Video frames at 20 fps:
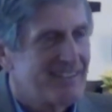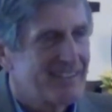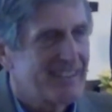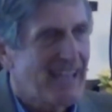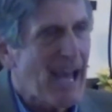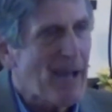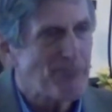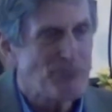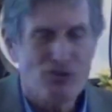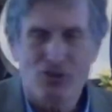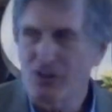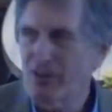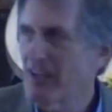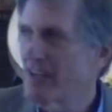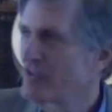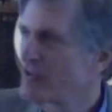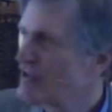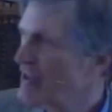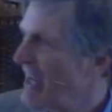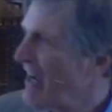Capture
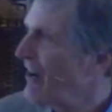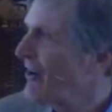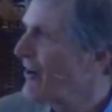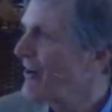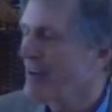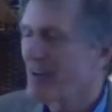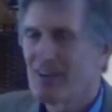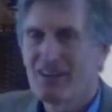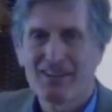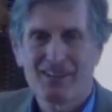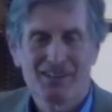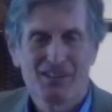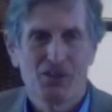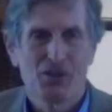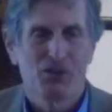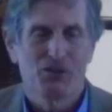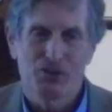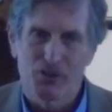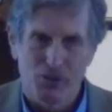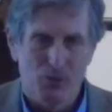and share
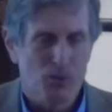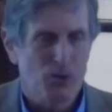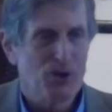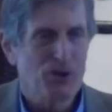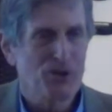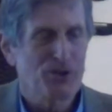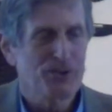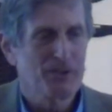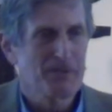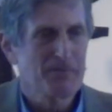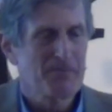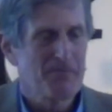your world.